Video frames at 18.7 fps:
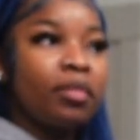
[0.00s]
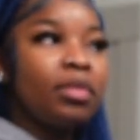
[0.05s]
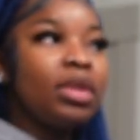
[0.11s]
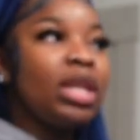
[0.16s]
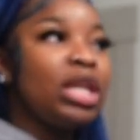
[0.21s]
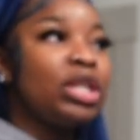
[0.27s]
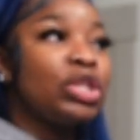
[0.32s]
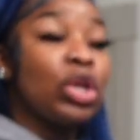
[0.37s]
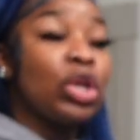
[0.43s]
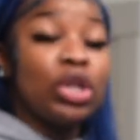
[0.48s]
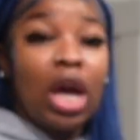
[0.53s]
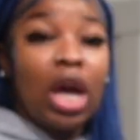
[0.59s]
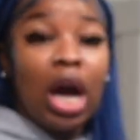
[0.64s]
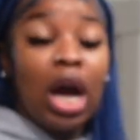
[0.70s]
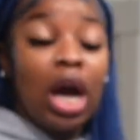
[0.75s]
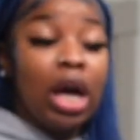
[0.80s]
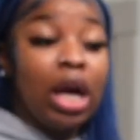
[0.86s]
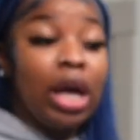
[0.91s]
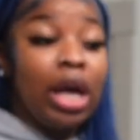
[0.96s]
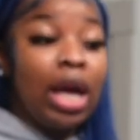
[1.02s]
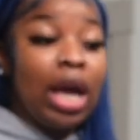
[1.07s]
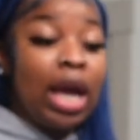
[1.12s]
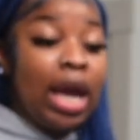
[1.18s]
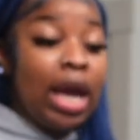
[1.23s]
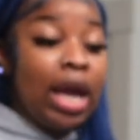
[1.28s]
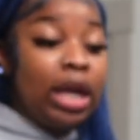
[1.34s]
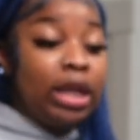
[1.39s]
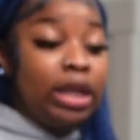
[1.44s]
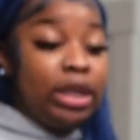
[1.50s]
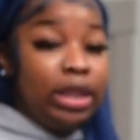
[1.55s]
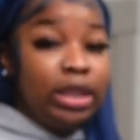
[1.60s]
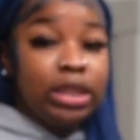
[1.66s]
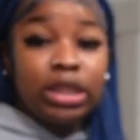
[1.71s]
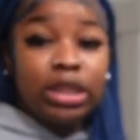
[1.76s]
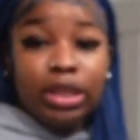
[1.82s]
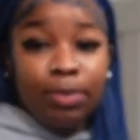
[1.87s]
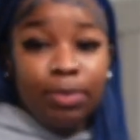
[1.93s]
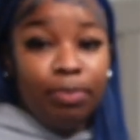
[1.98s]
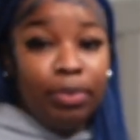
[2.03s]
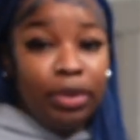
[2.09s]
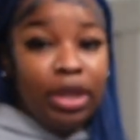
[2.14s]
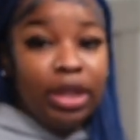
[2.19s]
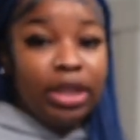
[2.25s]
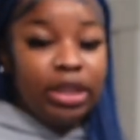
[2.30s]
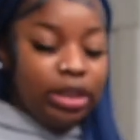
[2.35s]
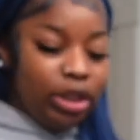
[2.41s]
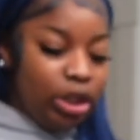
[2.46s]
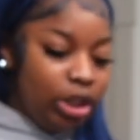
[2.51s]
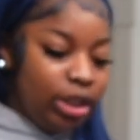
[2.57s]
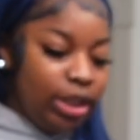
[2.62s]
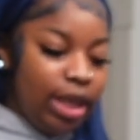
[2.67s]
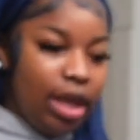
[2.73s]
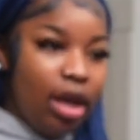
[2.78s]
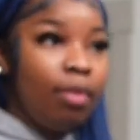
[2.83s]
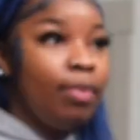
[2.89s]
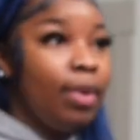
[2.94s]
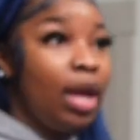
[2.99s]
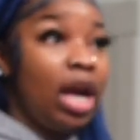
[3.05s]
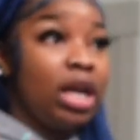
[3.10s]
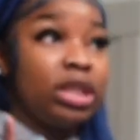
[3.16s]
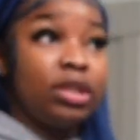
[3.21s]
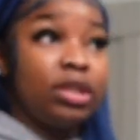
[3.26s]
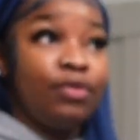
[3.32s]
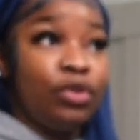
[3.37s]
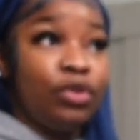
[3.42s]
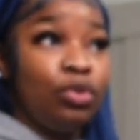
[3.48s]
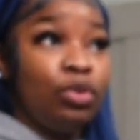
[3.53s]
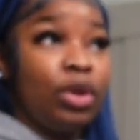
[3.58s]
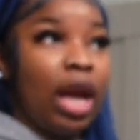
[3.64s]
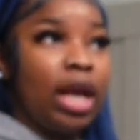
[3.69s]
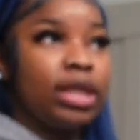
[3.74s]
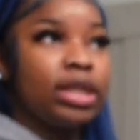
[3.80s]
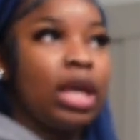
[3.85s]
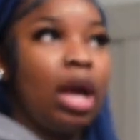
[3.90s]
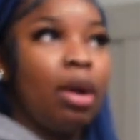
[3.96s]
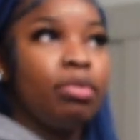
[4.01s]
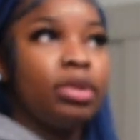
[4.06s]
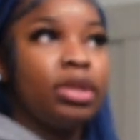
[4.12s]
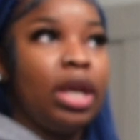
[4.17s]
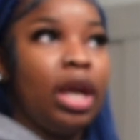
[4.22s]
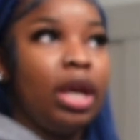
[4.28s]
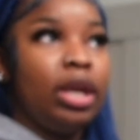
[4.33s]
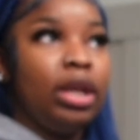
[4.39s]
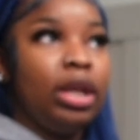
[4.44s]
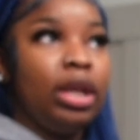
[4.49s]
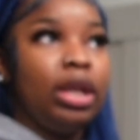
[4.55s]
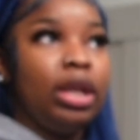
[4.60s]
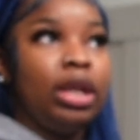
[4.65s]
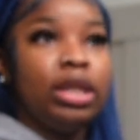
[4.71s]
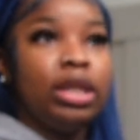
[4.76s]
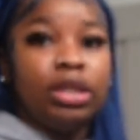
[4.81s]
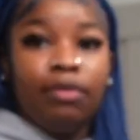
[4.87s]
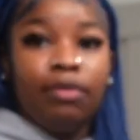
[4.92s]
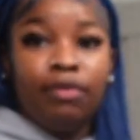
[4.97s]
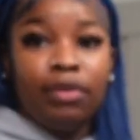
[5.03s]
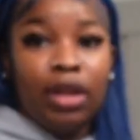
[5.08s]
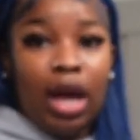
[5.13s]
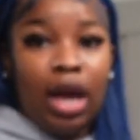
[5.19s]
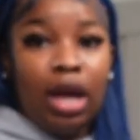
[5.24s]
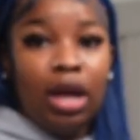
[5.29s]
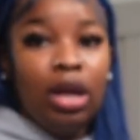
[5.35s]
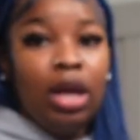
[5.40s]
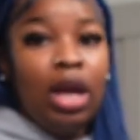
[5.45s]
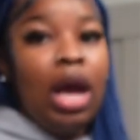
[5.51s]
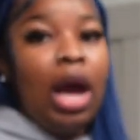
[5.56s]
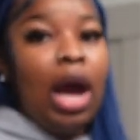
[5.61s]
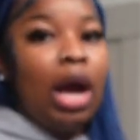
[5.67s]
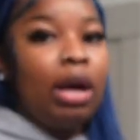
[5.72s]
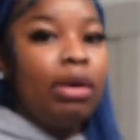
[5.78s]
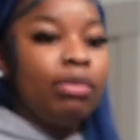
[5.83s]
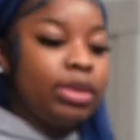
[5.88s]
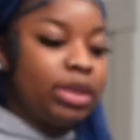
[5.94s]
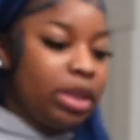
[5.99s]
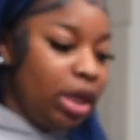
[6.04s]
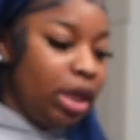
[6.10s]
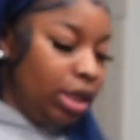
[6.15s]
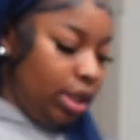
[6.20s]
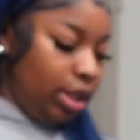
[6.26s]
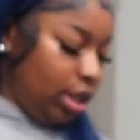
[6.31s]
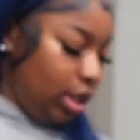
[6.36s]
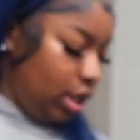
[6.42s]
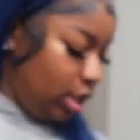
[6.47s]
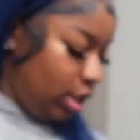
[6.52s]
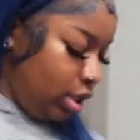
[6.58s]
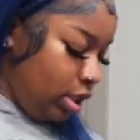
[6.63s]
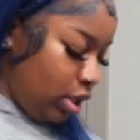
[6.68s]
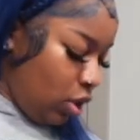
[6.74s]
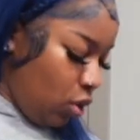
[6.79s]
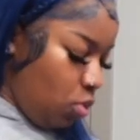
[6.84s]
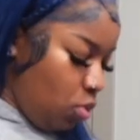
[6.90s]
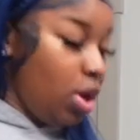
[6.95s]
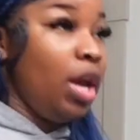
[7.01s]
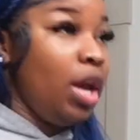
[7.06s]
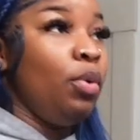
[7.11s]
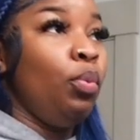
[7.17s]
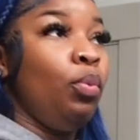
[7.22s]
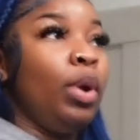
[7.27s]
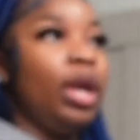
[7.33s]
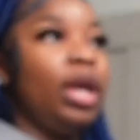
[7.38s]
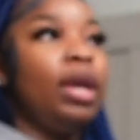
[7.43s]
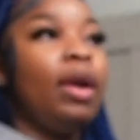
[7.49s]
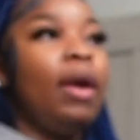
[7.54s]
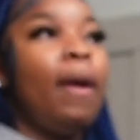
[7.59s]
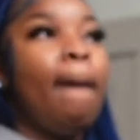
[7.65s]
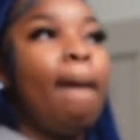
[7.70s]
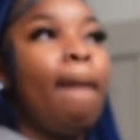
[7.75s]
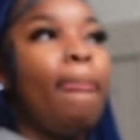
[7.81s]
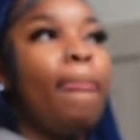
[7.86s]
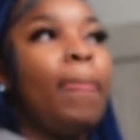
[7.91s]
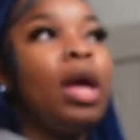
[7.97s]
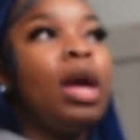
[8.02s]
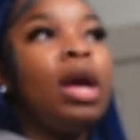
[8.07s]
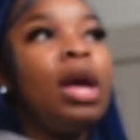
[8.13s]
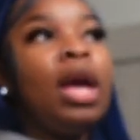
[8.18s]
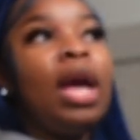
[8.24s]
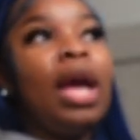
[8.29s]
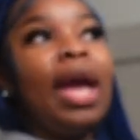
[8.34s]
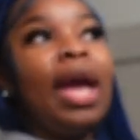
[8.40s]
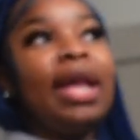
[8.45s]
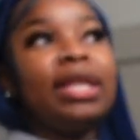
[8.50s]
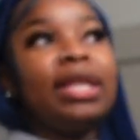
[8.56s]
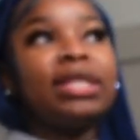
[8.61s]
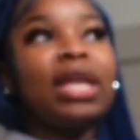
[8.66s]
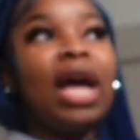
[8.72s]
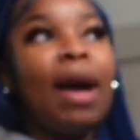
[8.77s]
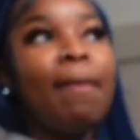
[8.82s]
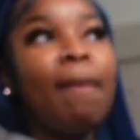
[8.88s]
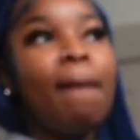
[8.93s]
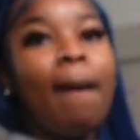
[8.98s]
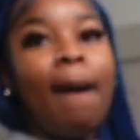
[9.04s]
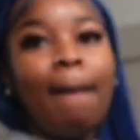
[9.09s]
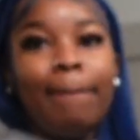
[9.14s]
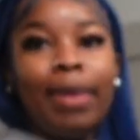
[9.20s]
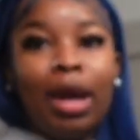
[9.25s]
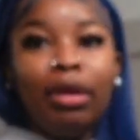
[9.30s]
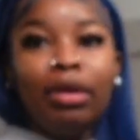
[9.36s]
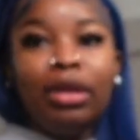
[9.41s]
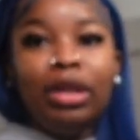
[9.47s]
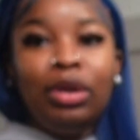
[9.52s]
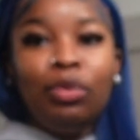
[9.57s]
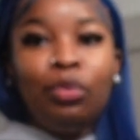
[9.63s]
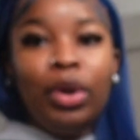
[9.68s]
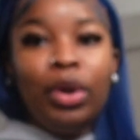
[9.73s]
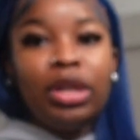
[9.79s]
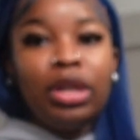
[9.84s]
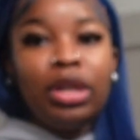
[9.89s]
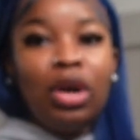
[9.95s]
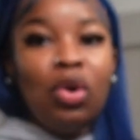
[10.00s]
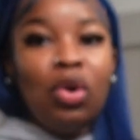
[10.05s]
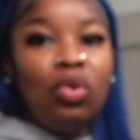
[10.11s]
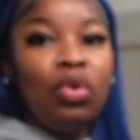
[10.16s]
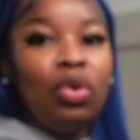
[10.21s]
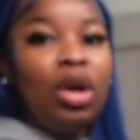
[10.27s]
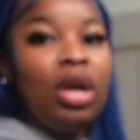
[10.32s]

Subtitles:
So y'all, this bug literally held me hostage for 2 days because I was scared to get it because it fly. I was scared to get it. So it went at the top of my balcony window.